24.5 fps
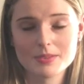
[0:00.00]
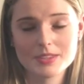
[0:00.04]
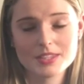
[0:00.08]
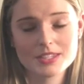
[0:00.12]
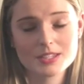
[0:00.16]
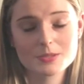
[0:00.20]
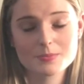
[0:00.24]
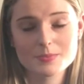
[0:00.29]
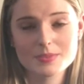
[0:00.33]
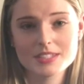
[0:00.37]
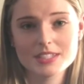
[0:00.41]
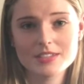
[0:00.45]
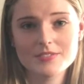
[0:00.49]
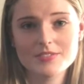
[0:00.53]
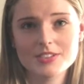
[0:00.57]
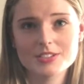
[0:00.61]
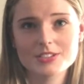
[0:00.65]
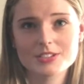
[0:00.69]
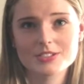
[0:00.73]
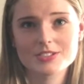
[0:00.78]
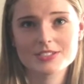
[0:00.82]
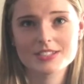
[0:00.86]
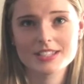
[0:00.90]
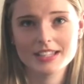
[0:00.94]
but the
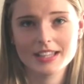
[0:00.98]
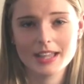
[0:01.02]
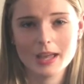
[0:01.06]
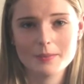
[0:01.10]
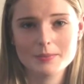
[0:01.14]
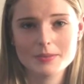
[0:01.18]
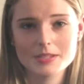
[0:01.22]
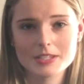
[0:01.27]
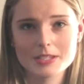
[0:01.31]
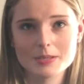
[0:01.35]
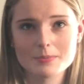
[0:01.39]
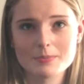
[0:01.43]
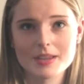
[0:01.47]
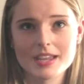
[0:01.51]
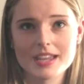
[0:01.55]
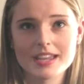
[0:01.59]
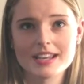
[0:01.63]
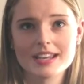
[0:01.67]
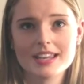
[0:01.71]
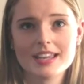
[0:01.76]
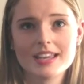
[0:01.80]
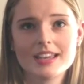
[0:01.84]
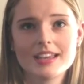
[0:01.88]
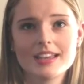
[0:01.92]
specifics are still up to
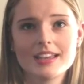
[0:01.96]
debate.